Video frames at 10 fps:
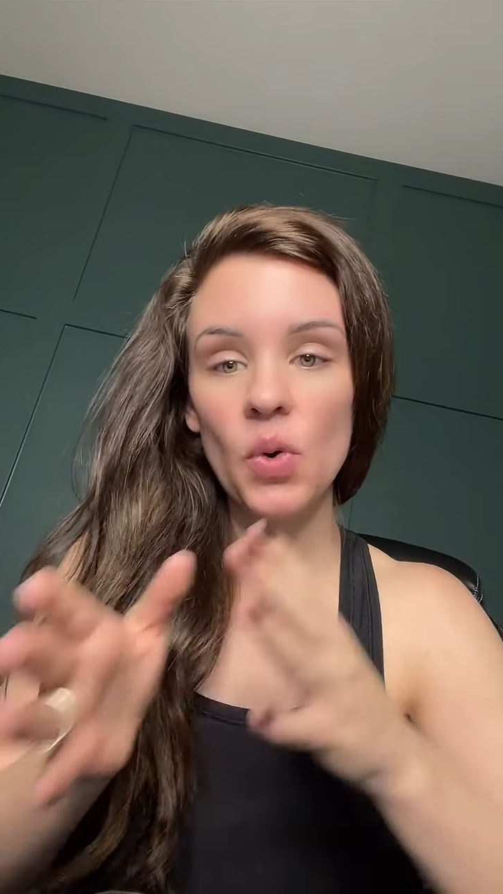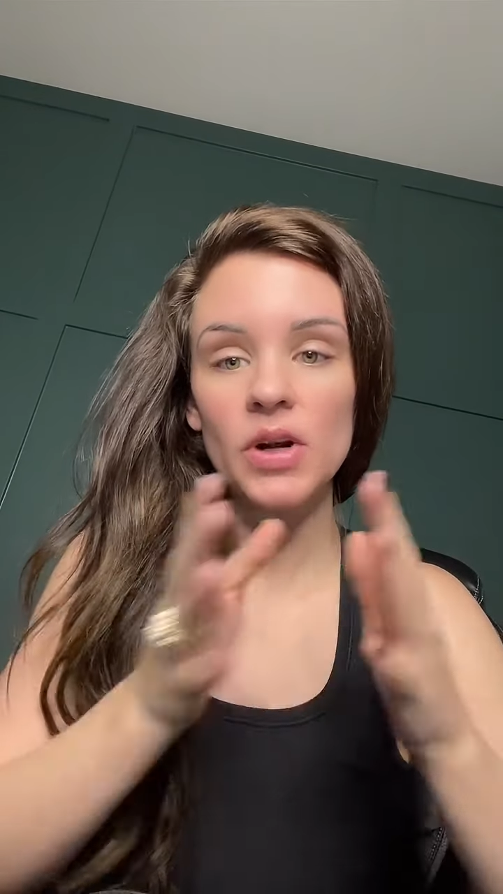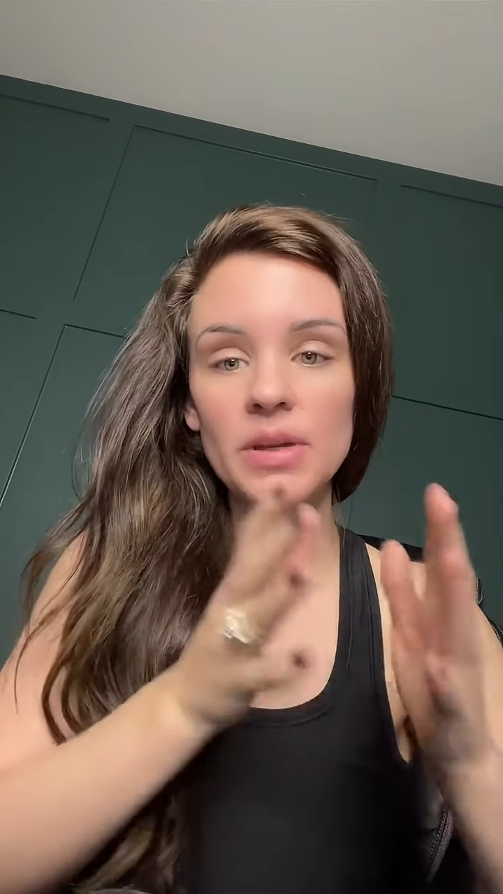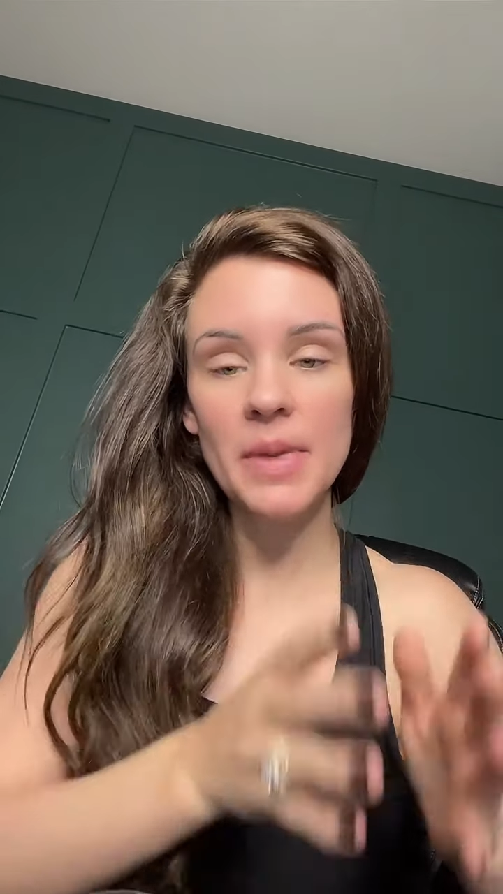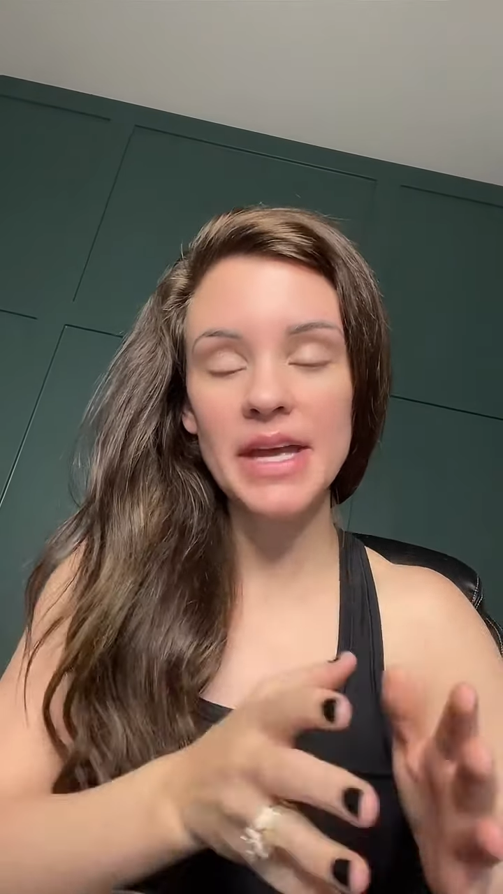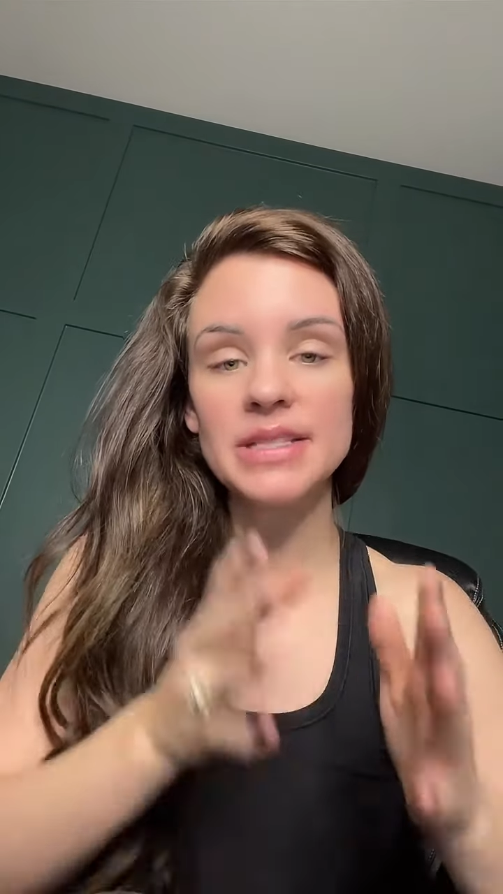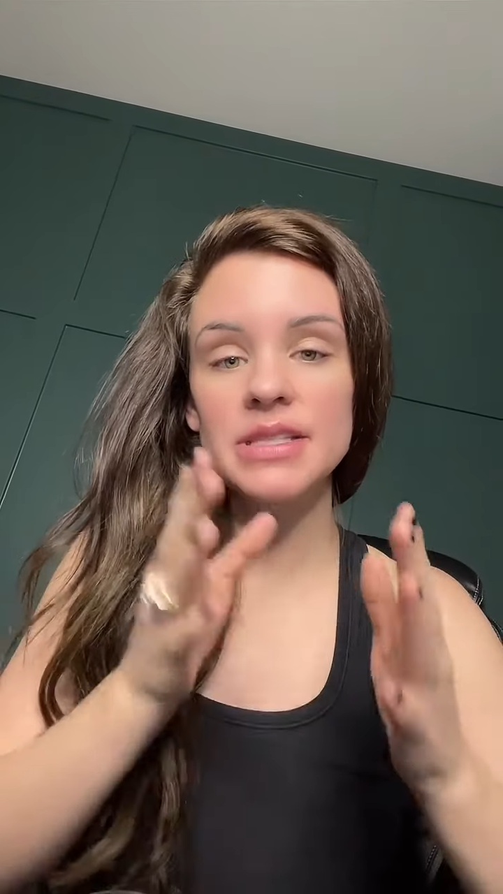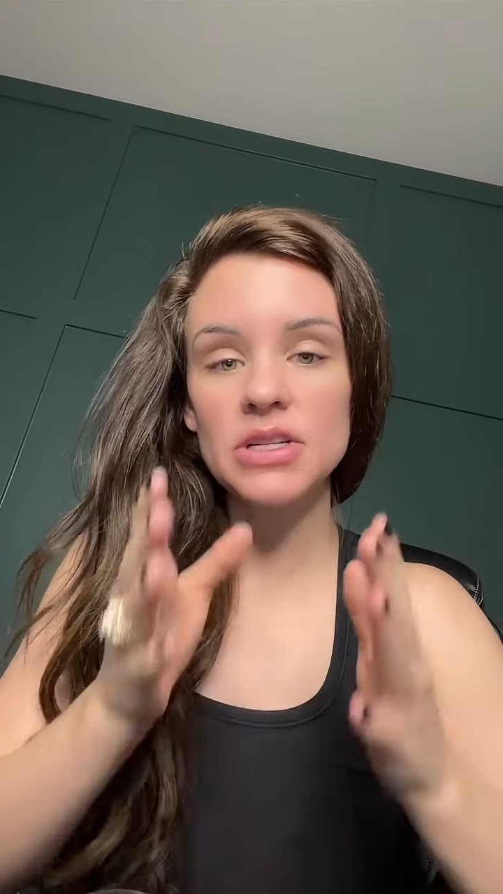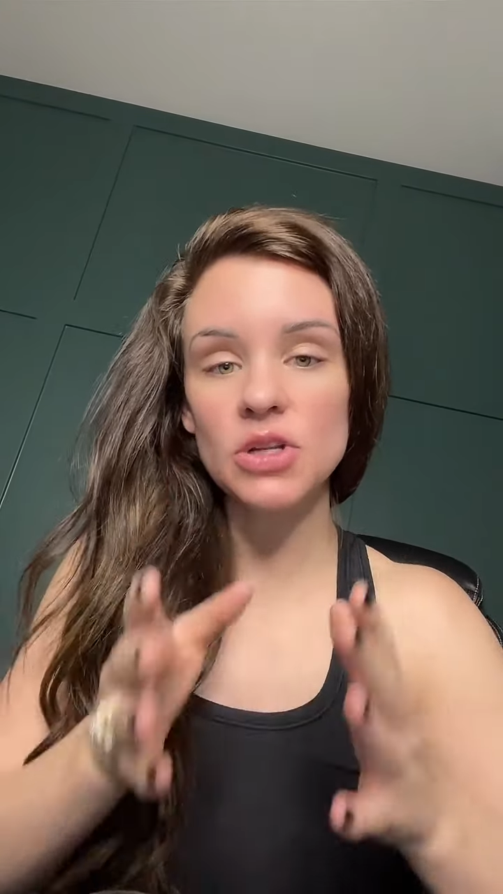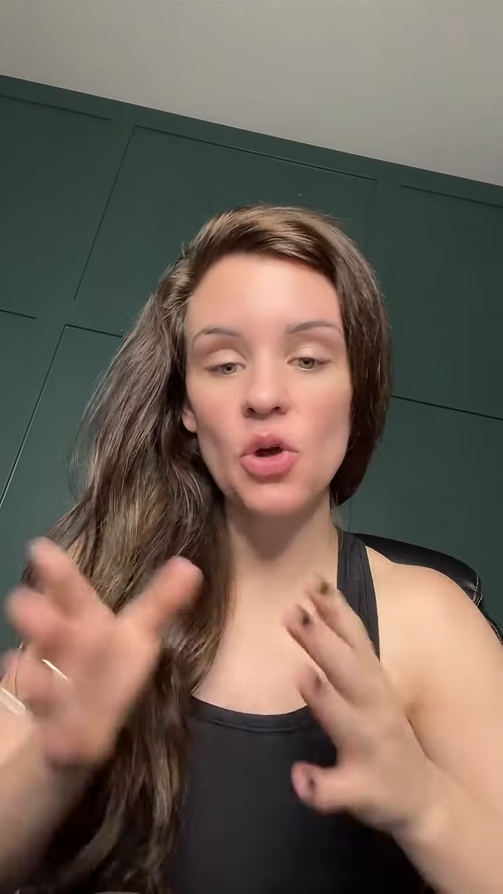or to make
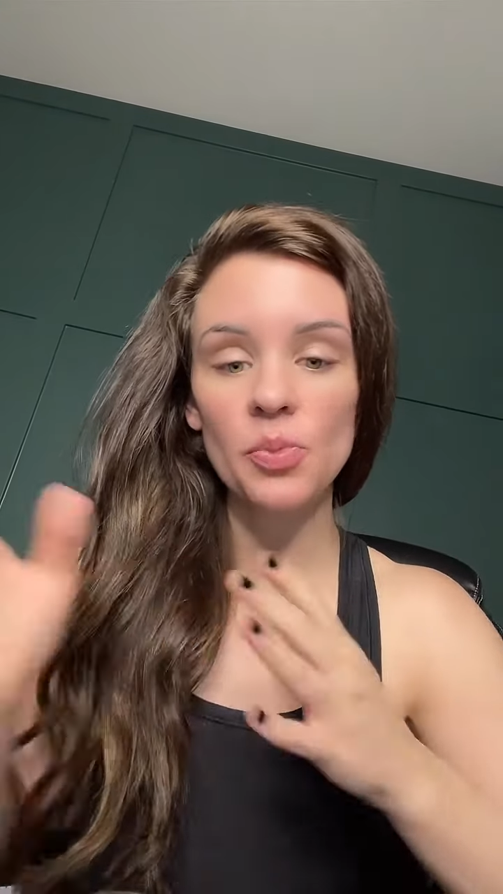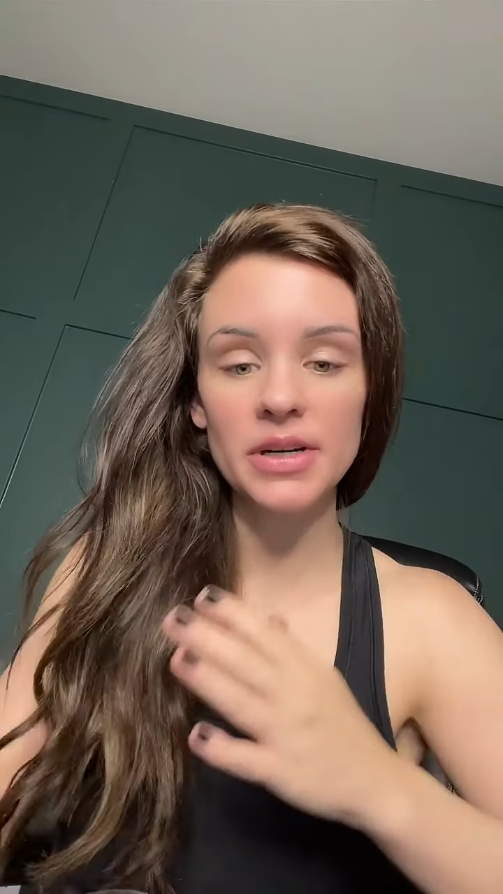such low